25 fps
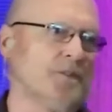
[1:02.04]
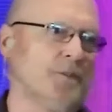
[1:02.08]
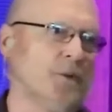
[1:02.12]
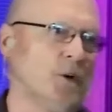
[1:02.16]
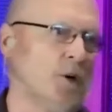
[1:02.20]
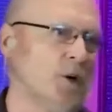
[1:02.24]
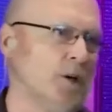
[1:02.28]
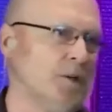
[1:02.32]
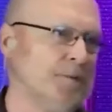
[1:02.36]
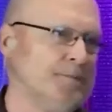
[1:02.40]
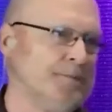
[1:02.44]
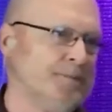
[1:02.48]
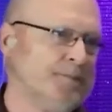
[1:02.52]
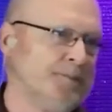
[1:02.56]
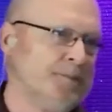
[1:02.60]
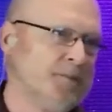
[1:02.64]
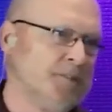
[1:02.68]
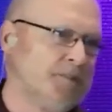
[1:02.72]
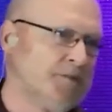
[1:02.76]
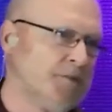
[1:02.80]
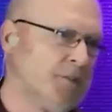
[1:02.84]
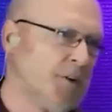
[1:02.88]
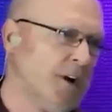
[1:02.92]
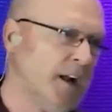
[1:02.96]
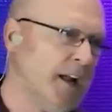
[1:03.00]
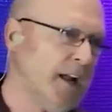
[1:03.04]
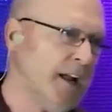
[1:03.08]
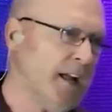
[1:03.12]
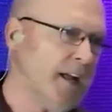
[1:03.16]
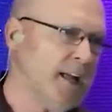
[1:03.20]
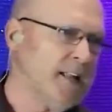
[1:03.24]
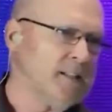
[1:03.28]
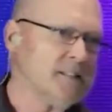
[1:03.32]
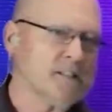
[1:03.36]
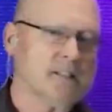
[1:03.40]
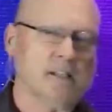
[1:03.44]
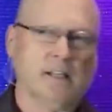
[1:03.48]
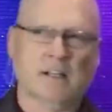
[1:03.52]
for
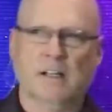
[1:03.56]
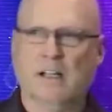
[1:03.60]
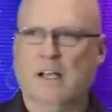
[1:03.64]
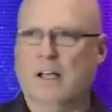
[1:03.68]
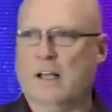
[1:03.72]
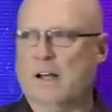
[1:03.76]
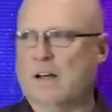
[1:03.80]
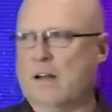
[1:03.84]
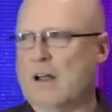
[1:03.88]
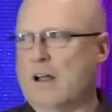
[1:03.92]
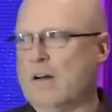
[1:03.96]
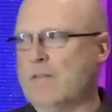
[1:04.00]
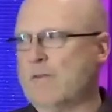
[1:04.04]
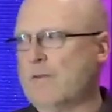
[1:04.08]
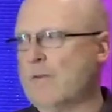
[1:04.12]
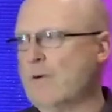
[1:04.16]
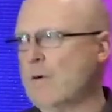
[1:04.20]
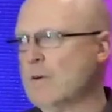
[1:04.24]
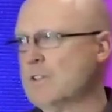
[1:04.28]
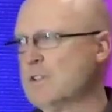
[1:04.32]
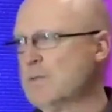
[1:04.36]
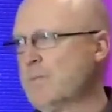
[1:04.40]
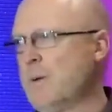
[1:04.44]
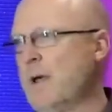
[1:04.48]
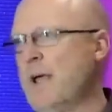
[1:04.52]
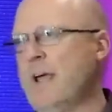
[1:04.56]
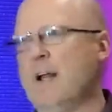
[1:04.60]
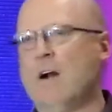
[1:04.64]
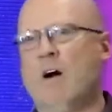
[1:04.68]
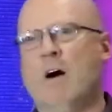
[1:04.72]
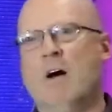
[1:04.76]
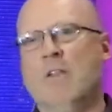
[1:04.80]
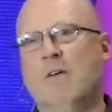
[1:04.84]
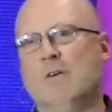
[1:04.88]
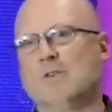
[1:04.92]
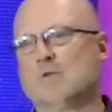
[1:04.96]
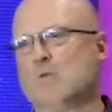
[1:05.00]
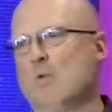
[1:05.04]
France and, and, and for Spain,
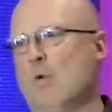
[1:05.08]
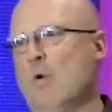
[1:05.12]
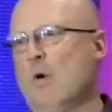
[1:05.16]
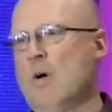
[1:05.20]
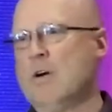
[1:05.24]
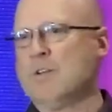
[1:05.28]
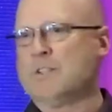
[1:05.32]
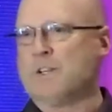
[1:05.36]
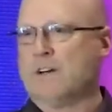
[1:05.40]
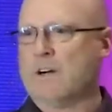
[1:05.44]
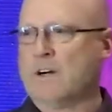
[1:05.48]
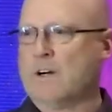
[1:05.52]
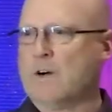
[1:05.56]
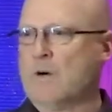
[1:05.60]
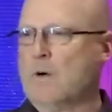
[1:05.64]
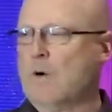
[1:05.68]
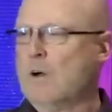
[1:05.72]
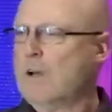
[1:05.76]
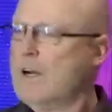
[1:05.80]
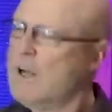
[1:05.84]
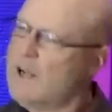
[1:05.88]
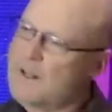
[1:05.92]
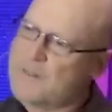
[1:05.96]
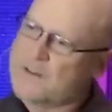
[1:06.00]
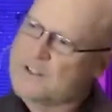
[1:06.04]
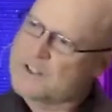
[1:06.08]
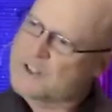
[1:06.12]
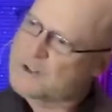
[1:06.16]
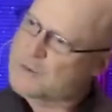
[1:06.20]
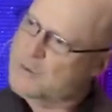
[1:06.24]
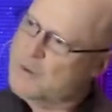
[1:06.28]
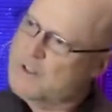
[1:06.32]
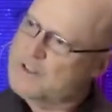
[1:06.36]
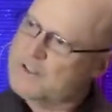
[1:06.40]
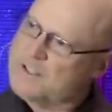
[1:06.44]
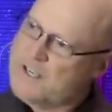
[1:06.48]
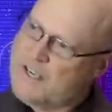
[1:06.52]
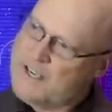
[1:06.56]
all those wars that are going on, the
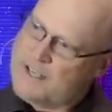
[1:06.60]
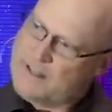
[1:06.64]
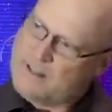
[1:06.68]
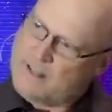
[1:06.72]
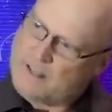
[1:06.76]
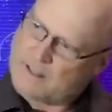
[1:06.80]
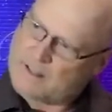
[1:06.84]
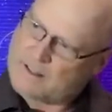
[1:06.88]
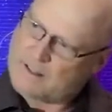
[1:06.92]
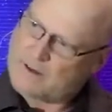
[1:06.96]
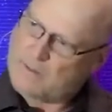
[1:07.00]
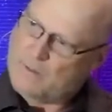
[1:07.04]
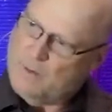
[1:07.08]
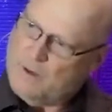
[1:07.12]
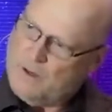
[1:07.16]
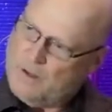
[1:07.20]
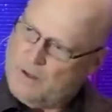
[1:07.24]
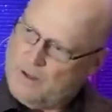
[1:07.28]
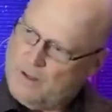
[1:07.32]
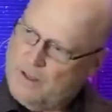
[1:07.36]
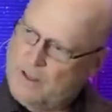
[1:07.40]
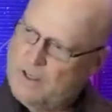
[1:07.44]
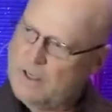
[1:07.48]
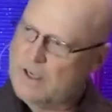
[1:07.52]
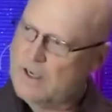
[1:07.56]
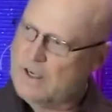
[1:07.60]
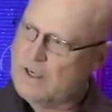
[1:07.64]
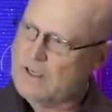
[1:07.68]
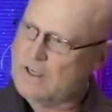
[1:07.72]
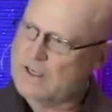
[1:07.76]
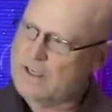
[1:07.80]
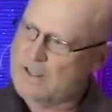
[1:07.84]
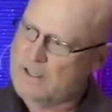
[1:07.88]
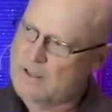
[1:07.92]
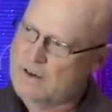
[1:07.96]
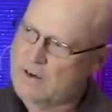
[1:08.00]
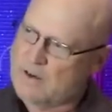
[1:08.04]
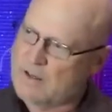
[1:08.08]
Swiss had like the really, uh,
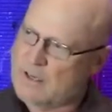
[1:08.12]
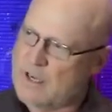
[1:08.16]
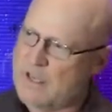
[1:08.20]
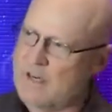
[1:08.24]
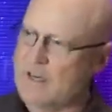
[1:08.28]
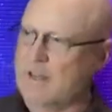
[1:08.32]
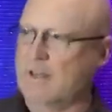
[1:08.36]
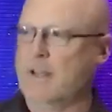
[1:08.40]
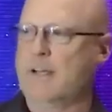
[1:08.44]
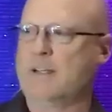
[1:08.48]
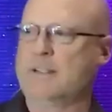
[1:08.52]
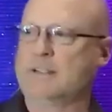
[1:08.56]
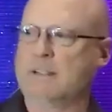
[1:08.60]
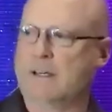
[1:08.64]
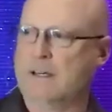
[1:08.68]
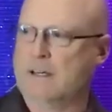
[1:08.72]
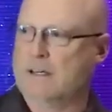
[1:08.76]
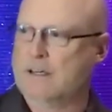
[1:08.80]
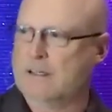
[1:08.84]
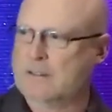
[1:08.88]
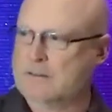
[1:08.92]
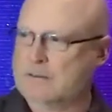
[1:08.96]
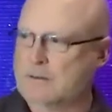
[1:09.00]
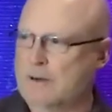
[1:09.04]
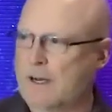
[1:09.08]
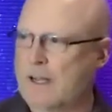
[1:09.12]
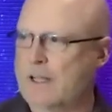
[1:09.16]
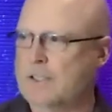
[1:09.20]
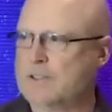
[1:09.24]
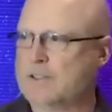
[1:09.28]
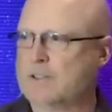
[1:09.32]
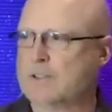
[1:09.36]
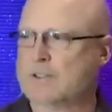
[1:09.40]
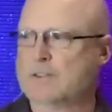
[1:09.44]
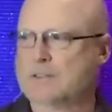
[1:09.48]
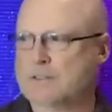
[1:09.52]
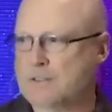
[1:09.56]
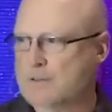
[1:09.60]
you know, kind of like the
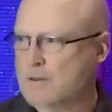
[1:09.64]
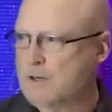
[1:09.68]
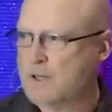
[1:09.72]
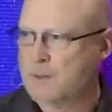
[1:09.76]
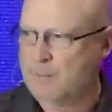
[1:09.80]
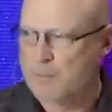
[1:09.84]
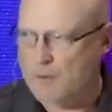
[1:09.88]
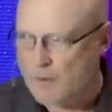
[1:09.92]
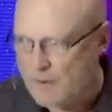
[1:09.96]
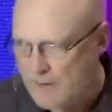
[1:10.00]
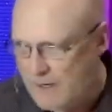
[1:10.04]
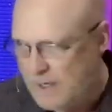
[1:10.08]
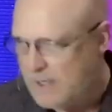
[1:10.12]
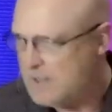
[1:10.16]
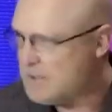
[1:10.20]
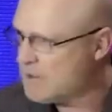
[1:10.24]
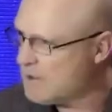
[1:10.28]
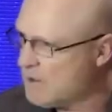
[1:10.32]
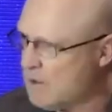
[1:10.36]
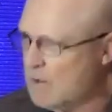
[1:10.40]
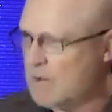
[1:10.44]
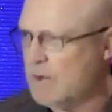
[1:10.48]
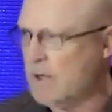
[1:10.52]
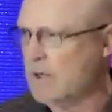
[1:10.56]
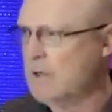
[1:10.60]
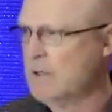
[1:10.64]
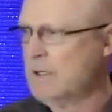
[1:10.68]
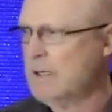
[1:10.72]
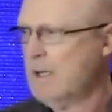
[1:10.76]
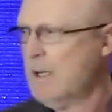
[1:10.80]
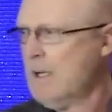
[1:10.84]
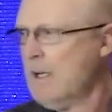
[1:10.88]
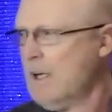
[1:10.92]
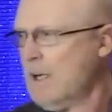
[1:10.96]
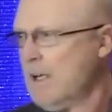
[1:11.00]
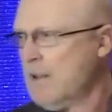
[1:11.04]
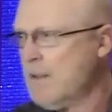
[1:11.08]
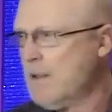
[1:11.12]
Rangers, the Green Berets, you know, the,
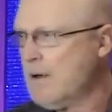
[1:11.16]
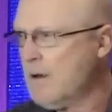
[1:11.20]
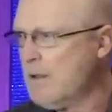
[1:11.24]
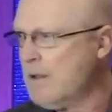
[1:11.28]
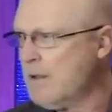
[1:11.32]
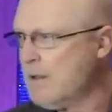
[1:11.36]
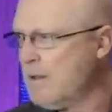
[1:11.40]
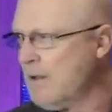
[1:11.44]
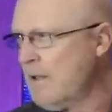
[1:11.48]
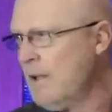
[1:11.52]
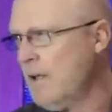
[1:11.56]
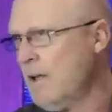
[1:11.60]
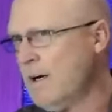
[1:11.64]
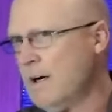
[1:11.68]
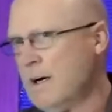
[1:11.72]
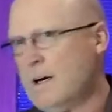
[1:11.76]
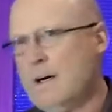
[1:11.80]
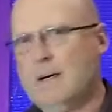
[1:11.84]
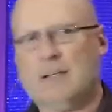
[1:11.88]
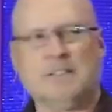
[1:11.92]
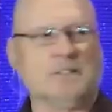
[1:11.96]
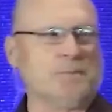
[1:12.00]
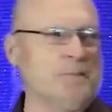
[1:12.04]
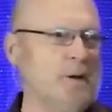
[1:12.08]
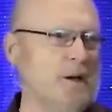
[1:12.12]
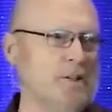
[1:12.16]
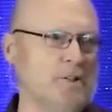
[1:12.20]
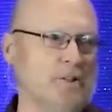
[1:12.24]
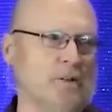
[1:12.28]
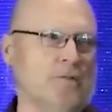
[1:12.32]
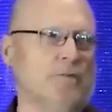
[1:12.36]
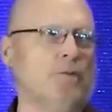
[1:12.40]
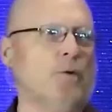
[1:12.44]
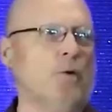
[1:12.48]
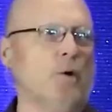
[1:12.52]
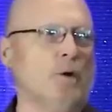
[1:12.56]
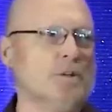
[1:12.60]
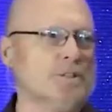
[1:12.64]
the, the uh, special
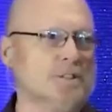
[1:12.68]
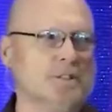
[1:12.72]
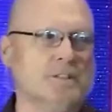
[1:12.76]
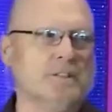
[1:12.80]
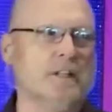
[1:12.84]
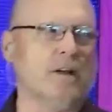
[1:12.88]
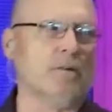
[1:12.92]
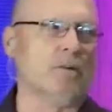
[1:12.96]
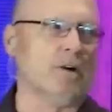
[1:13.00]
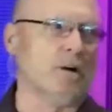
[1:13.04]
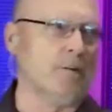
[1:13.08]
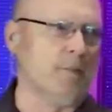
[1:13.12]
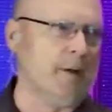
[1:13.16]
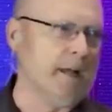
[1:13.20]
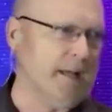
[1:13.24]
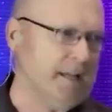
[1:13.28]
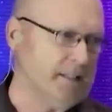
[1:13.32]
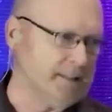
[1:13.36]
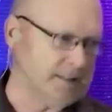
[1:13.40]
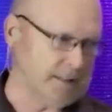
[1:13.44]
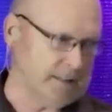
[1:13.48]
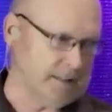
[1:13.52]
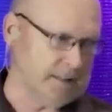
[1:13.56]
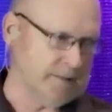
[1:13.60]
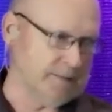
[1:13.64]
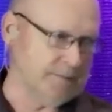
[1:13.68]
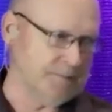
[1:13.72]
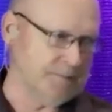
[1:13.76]
forces, they were amazing.